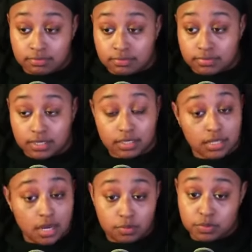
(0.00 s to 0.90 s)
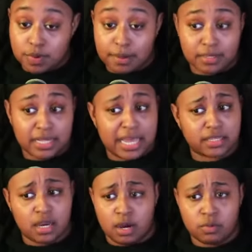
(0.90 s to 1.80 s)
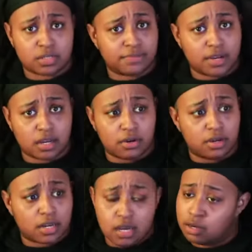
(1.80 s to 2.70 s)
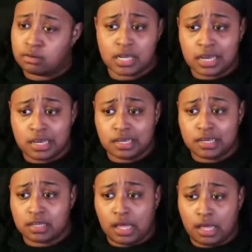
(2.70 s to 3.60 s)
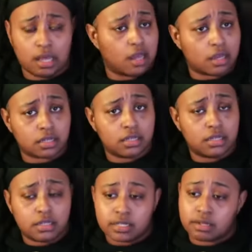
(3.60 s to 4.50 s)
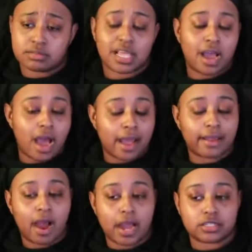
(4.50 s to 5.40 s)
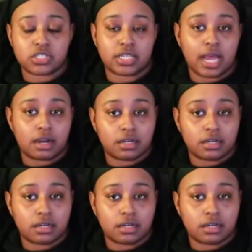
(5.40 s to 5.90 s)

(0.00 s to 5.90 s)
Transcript: the club was probably like, yo, what the fuck going on? I ain't, uh-uh. It was like, all right, all right, chill out.